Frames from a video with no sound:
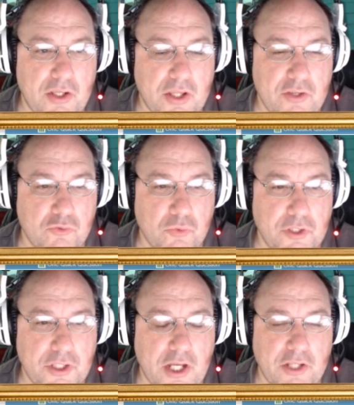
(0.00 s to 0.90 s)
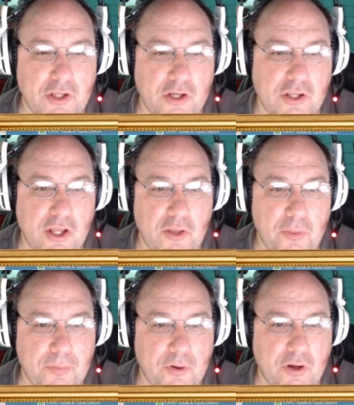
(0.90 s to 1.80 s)
and he's really got to knock it out of
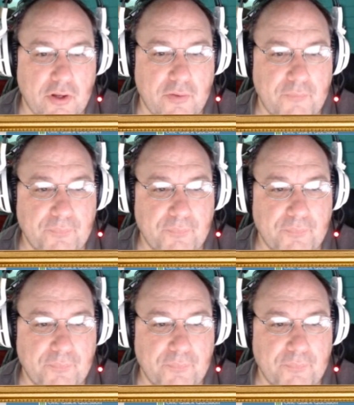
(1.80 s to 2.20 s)
the park.